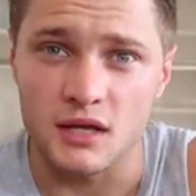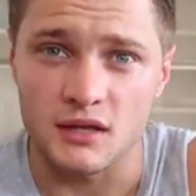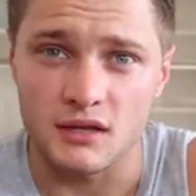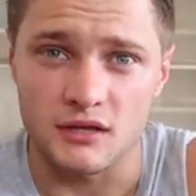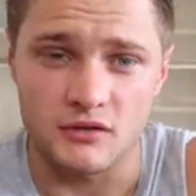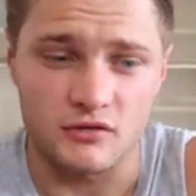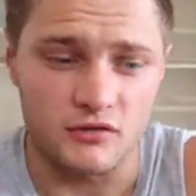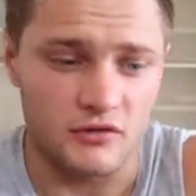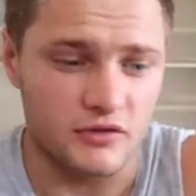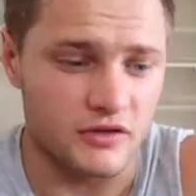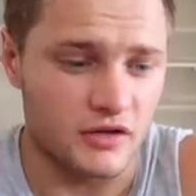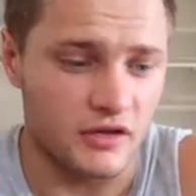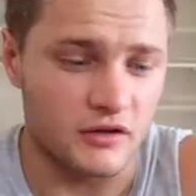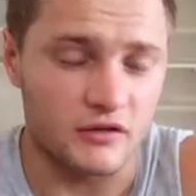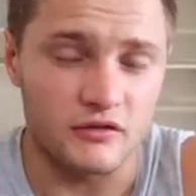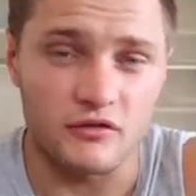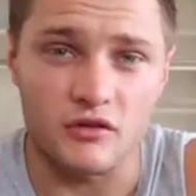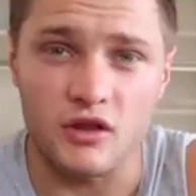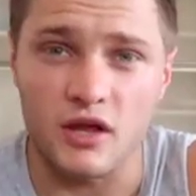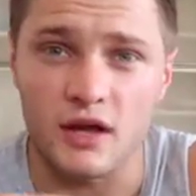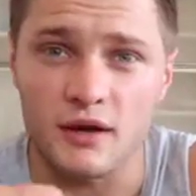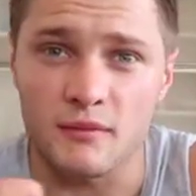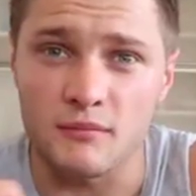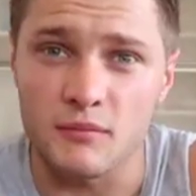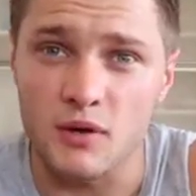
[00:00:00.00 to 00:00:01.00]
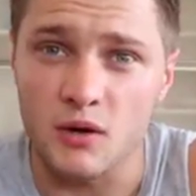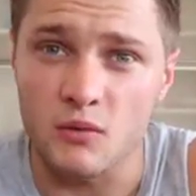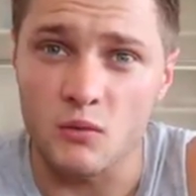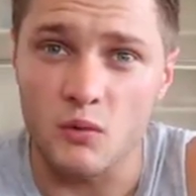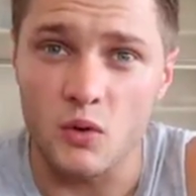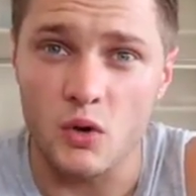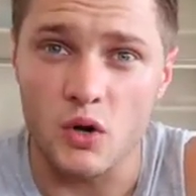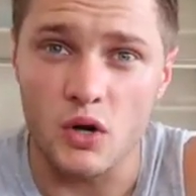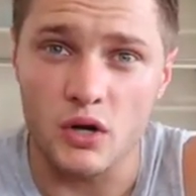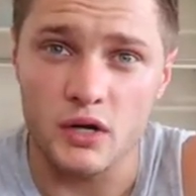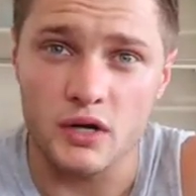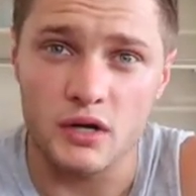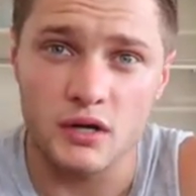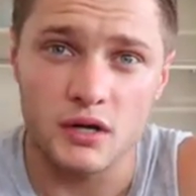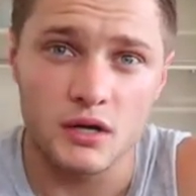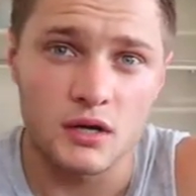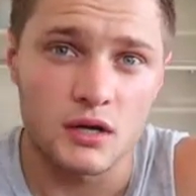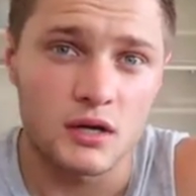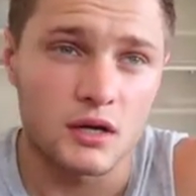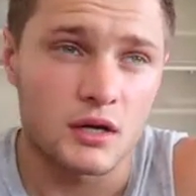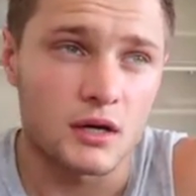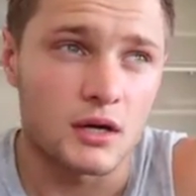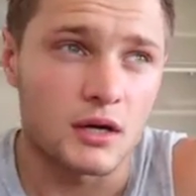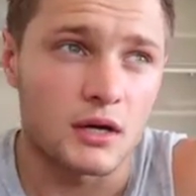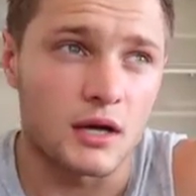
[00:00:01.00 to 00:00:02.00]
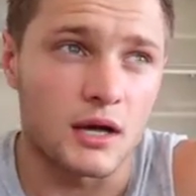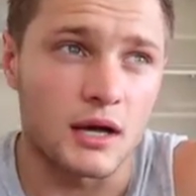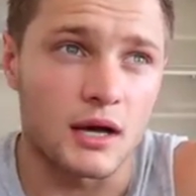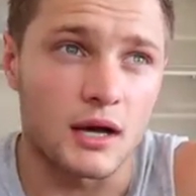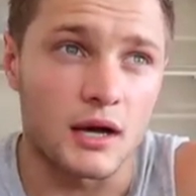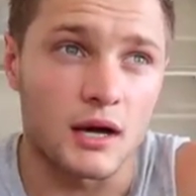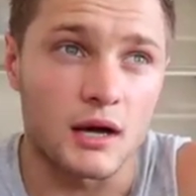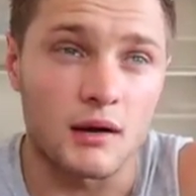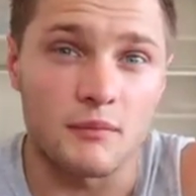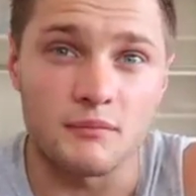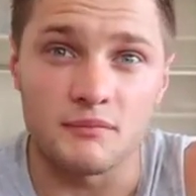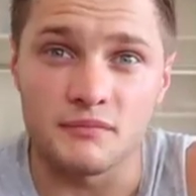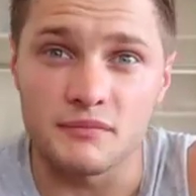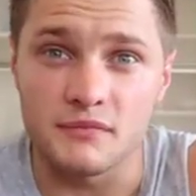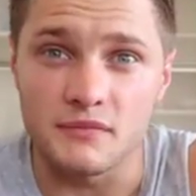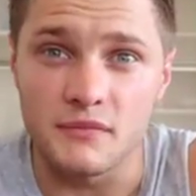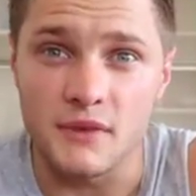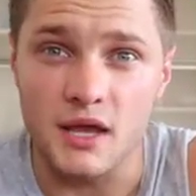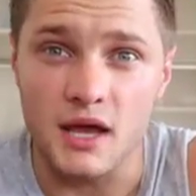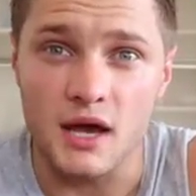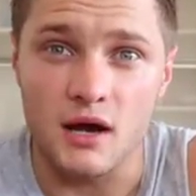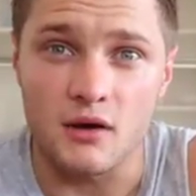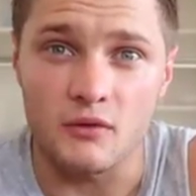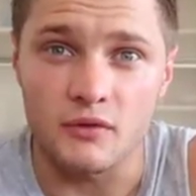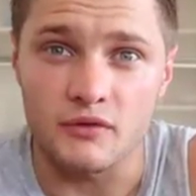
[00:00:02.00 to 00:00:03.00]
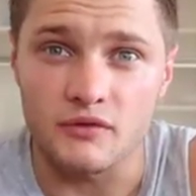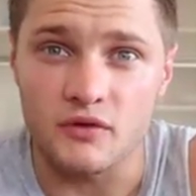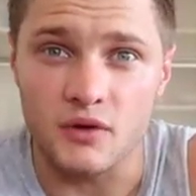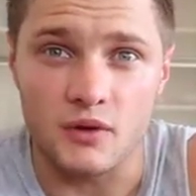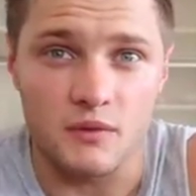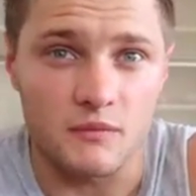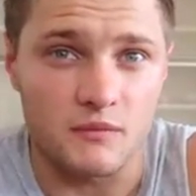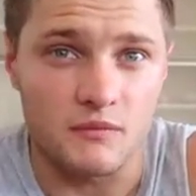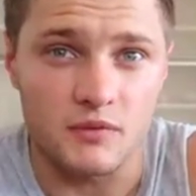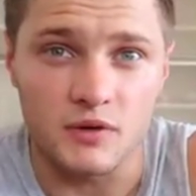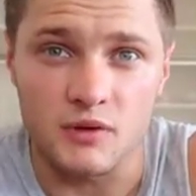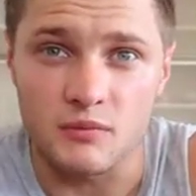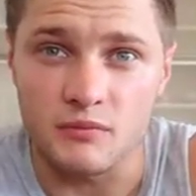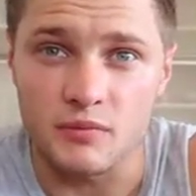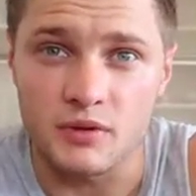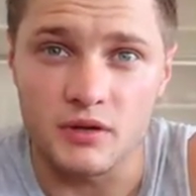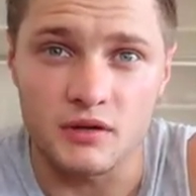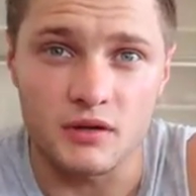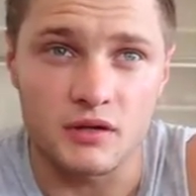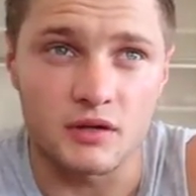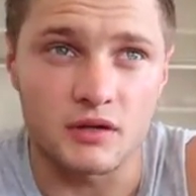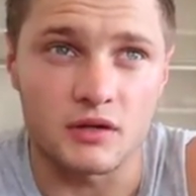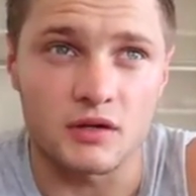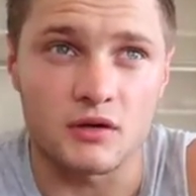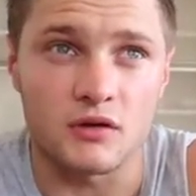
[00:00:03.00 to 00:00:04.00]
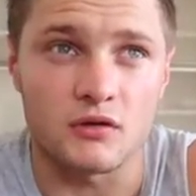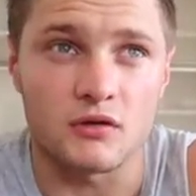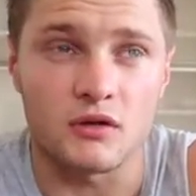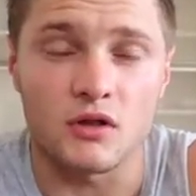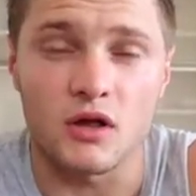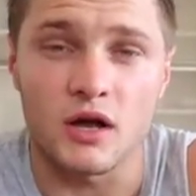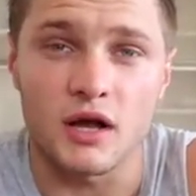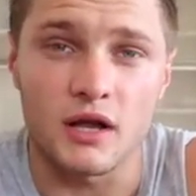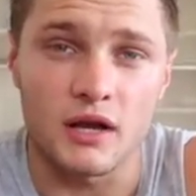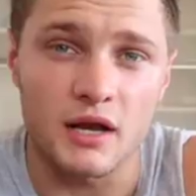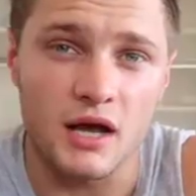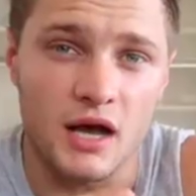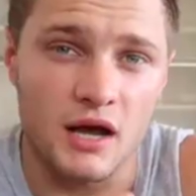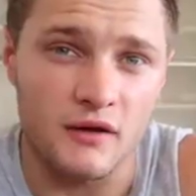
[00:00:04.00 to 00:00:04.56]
Little things like my work now is I'm completely online.